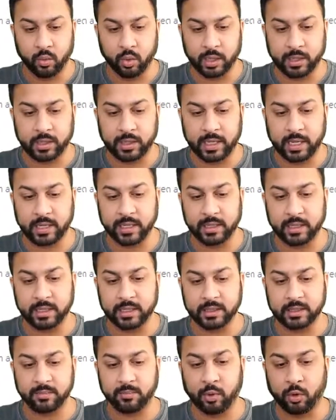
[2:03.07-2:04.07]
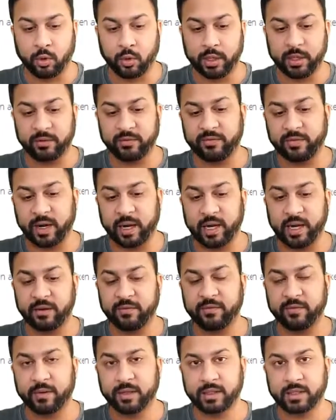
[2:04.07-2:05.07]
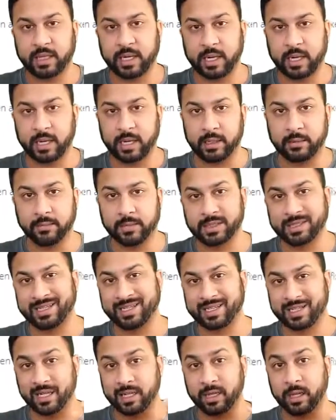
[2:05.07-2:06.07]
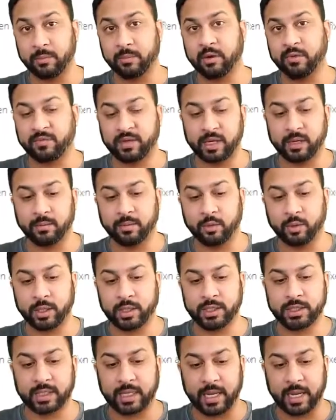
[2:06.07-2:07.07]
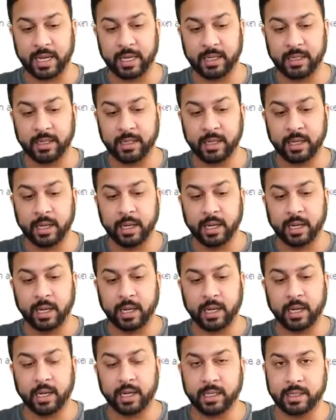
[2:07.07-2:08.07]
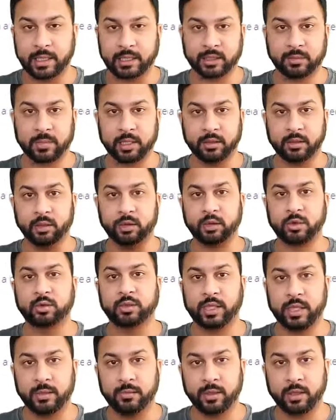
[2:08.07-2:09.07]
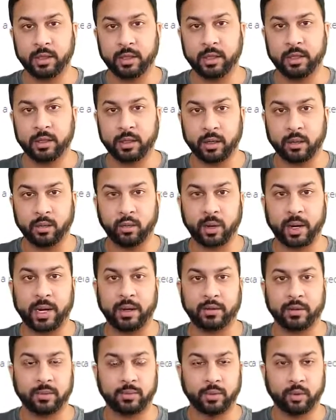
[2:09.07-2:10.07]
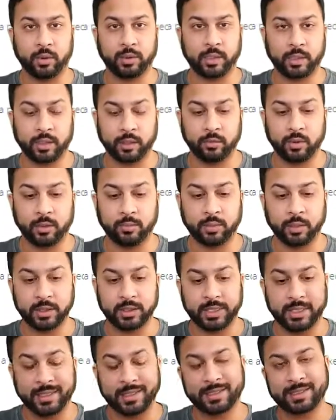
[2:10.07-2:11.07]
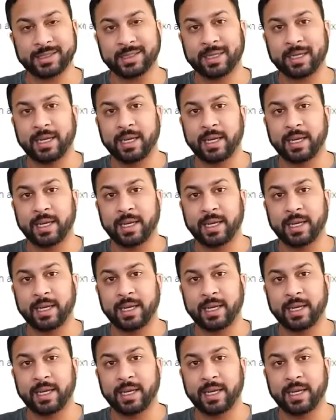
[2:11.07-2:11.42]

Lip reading: One that is 0.5 times the number of data points n, and that's going to be a local neighborhood around the point that you want to predict.